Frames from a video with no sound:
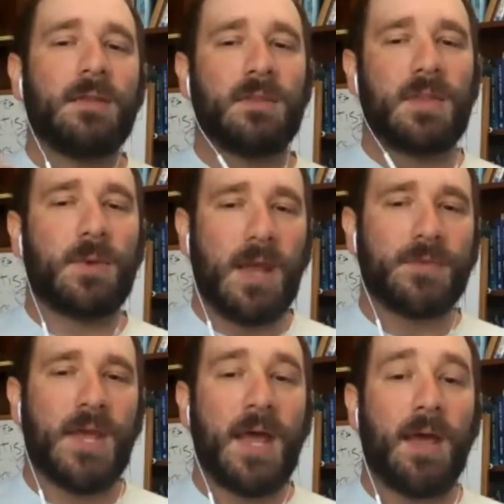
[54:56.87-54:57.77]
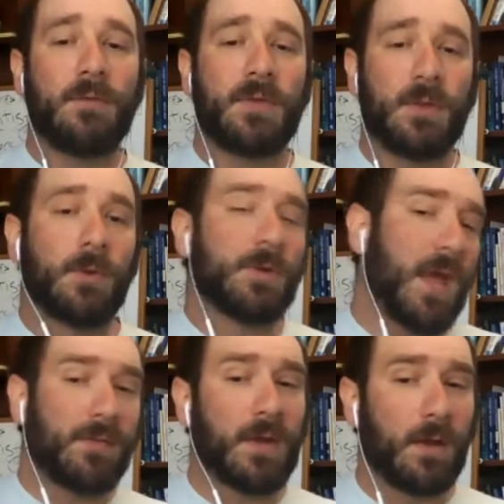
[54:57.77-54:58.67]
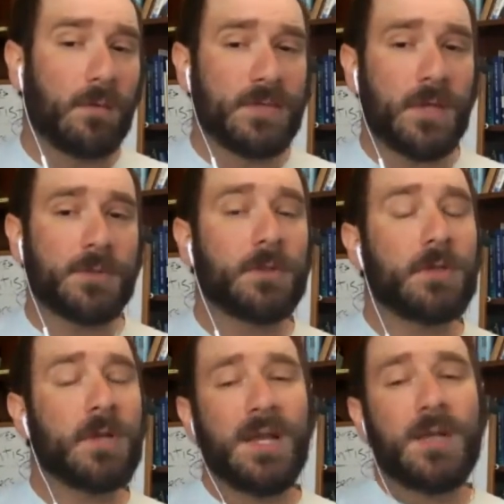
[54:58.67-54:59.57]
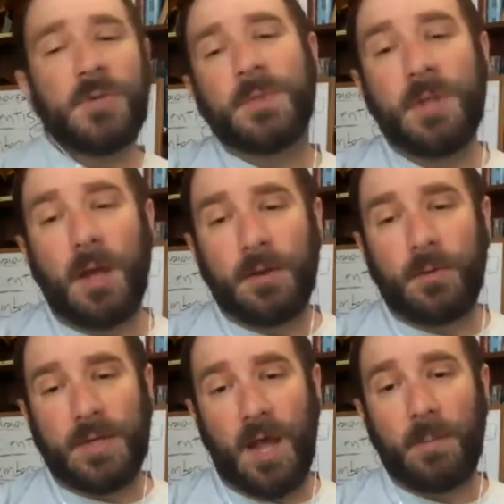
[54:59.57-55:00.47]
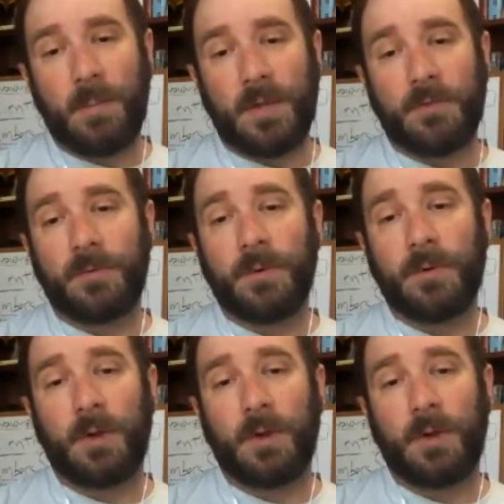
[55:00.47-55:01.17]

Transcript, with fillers: that they would have to have in order to have that conversation. So it's not a great topic for a